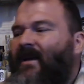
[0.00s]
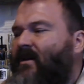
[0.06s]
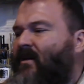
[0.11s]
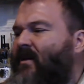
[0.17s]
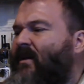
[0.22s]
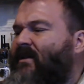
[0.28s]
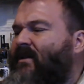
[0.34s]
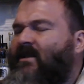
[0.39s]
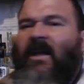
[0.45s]

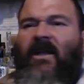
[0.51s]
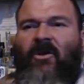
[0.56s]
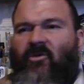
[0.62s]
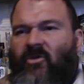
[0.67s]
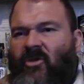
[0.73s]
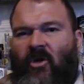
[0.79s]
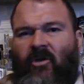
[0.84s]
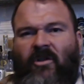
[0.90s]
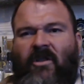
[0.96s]
let's say you
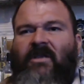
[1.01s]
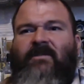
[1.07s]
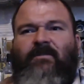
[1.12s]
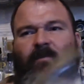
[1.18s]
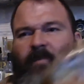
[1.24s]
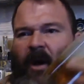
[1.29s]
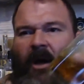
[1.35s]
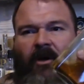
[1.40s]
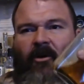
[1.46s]
took this
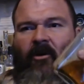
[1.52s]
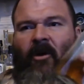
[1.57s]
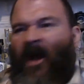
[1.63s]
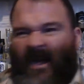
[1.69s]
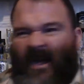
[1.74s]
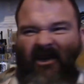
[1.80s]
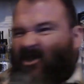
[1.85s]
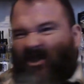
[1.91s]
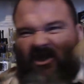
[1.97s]
bottle
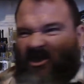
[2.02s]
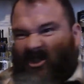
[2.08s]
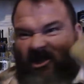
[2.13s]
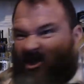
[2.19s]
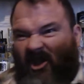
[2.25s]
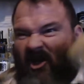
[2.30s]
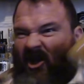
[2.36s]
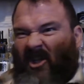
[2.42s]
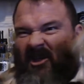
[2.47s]
and you just
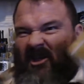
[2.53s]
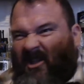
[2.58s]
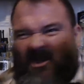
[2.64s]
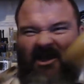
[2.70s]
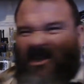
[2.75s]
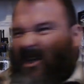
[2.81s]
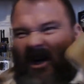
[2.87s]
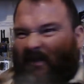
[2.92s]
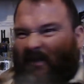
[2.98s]
shook
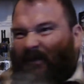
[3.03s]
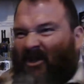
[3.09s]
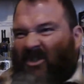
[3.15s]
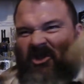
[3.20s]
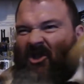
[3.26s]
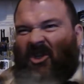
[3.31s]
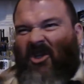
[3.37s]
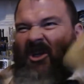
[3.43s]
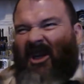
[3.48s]
it up and
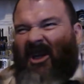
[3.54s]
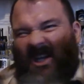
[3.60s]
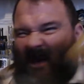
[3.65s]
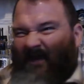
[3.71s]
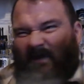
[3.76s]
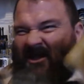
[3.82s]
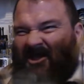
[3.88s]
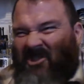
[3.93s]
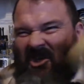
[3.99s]
shook it
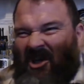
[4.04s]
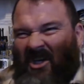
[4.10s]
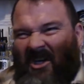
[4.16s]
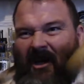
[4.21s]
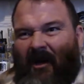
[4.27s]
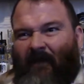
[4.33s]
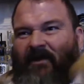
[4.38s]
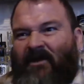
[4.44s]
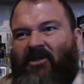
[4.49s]
up and shook it
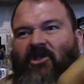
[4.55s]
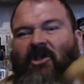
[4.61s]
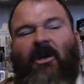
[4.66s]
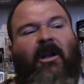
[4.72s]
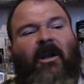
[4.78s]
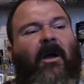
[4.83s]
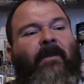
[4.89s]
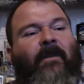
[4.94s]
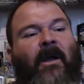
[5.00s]
up and shook
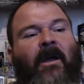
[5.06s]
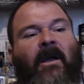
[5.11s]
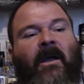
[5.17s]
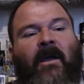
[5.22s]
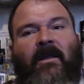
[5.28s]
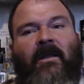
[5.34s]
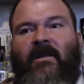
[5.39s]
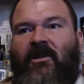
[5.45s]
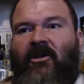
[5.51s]
it up.
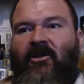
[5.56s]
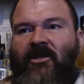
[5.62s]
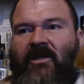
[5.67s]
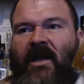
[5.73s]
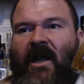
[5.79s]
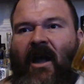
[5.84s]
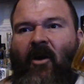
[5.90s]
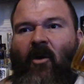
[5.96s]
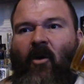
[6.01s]
You
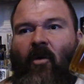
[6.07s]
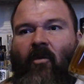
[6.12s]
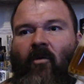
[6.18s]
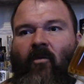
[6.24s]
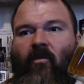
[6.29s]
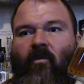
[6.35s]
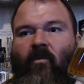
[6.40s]
see how